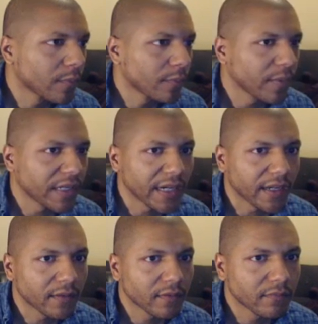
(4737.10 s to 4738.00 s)
but yeah,
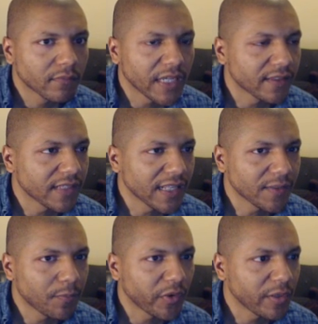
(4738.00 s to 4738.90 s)
that that's
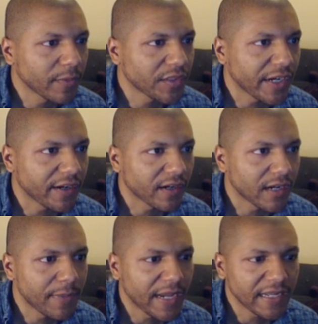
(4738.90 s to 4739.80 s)
pretty much air
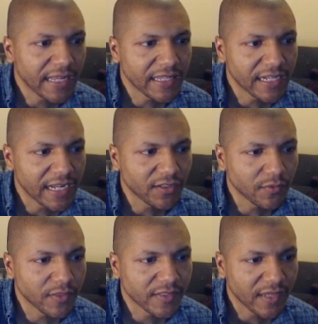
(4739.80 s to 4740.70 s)
combat. And then I do
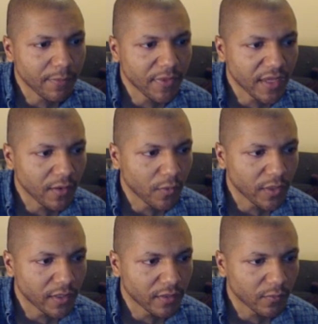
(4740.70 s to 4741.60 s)
the same thing
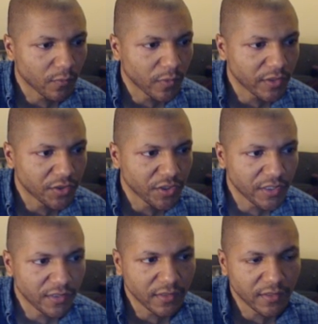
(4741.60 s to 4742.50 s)
when when she
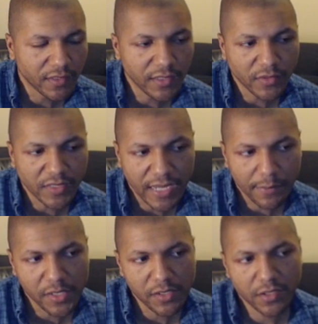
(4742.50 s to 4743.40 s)
deals
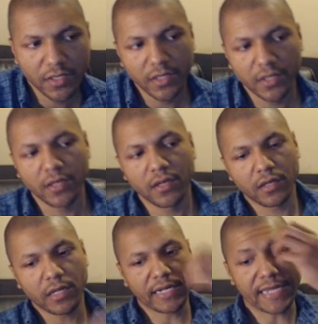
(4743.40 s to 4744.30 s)
damage.
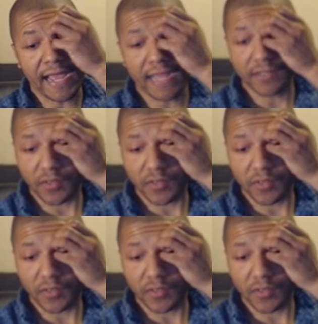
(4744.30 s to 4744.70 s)
I ask